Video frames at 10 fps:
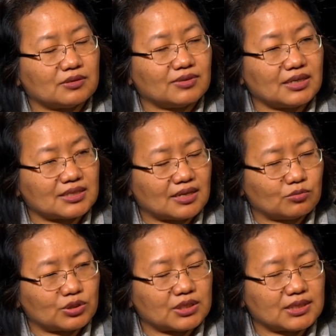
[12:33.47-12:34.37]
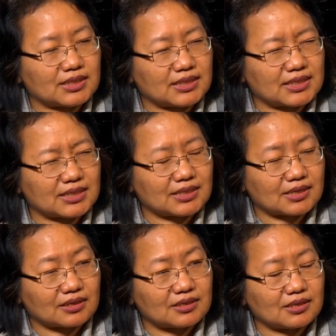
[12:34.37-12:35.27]
even as I was
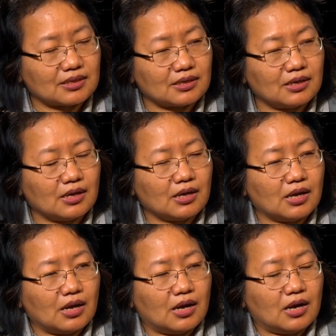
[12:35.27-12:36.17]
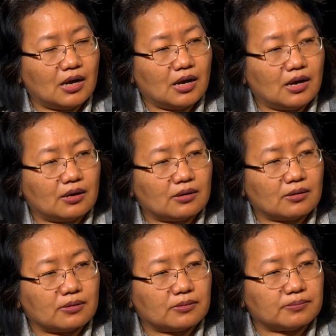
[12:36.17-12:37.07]
studying
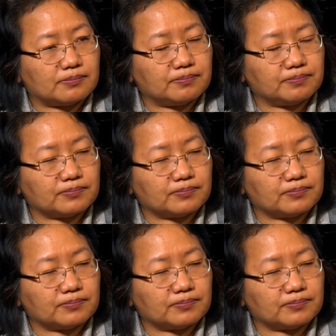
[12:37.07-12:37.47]
the